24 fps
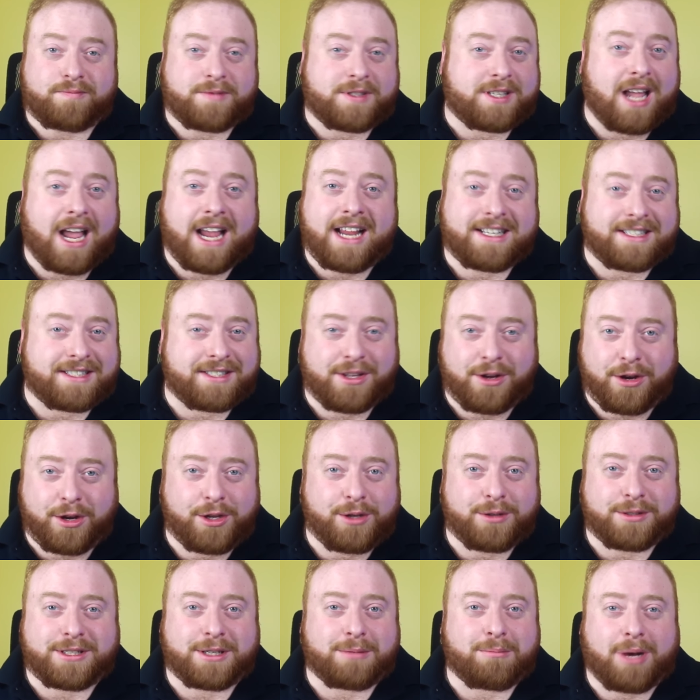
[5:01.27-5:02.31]
science they're
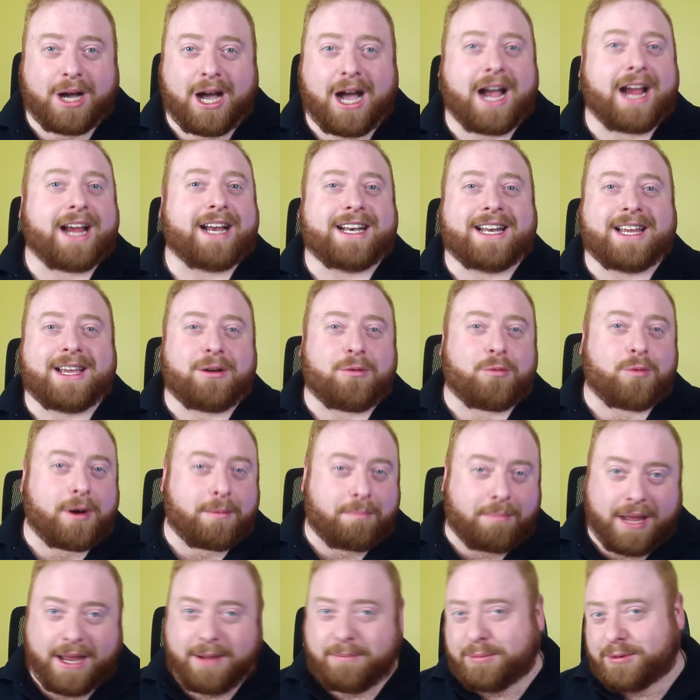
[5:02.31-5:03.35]
using behind it,
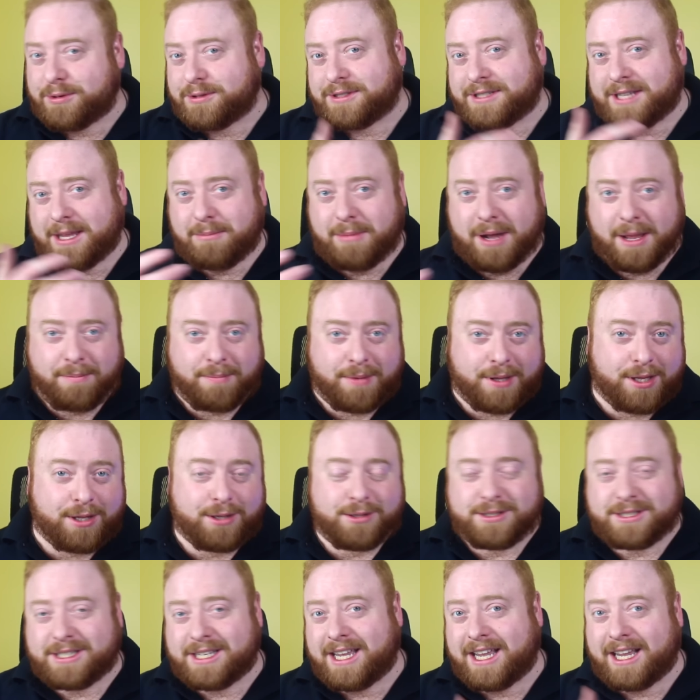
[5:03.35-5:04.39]
what papers they might be
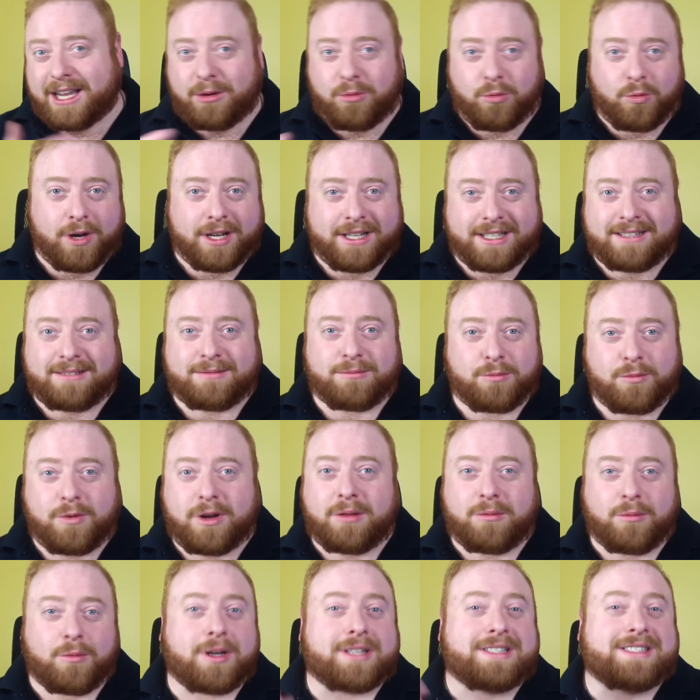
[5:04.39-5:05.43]
using, and
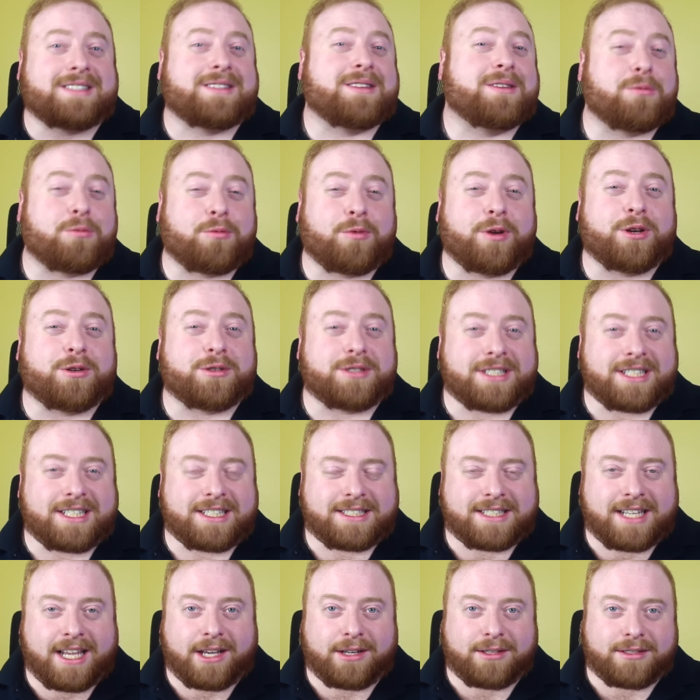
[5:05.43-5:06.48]
what's the real
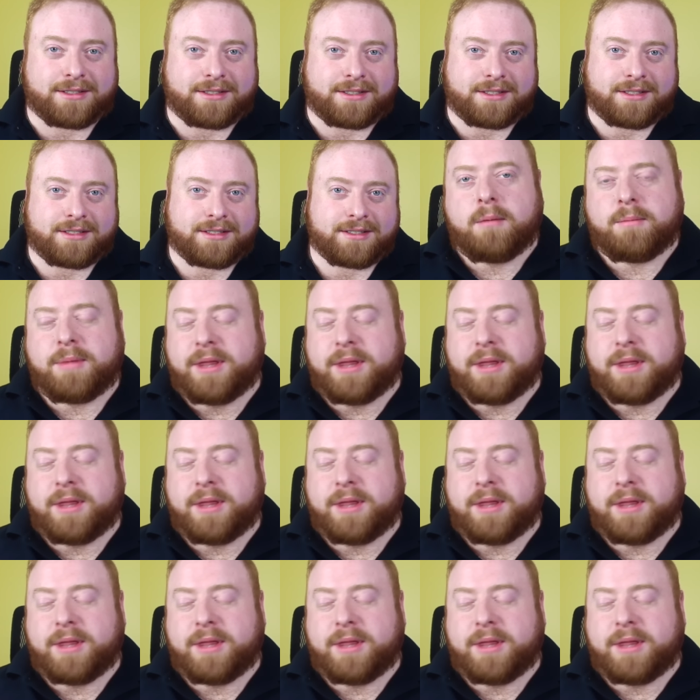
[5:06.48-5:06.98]
details.